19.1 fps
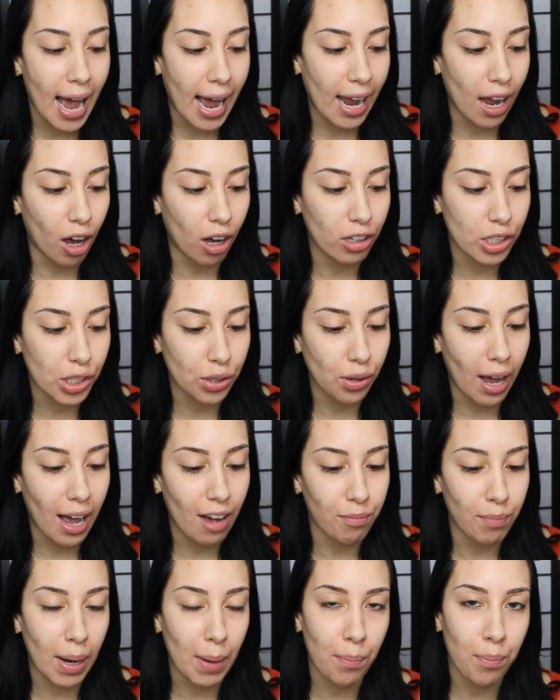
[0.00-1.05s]
I also
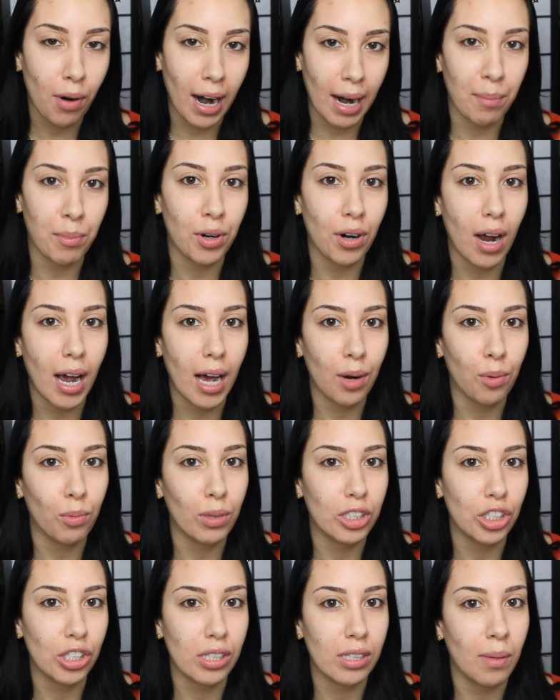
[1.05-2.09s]
have my primer on,
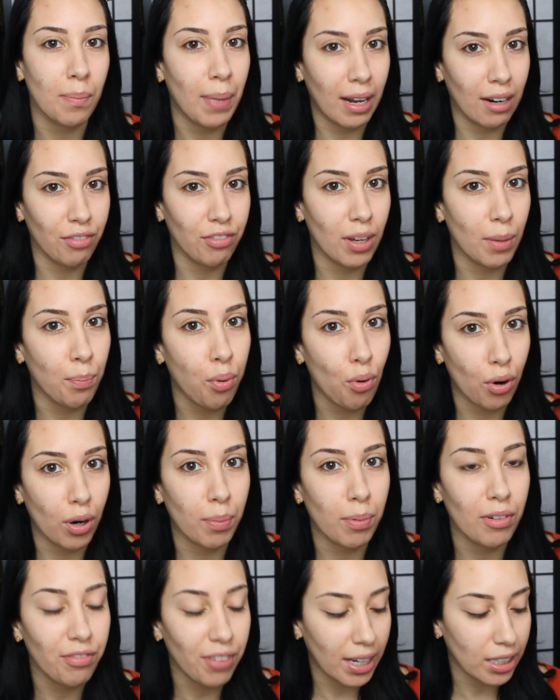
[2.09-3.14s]
which is the Benefit
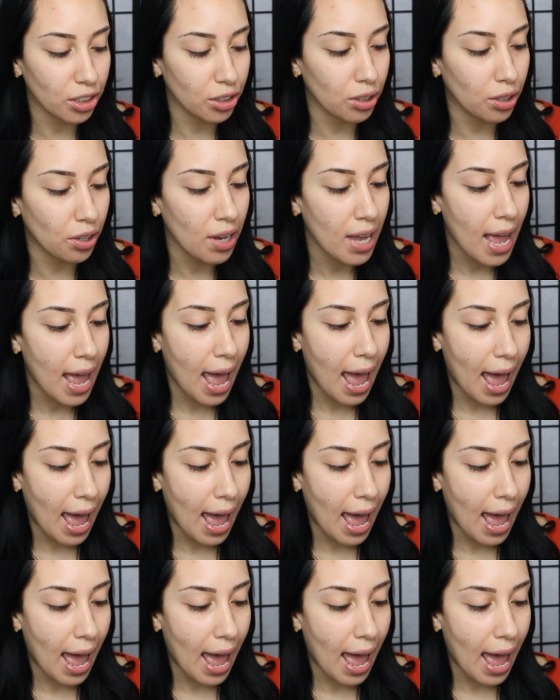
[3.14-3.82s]
Pore Professional,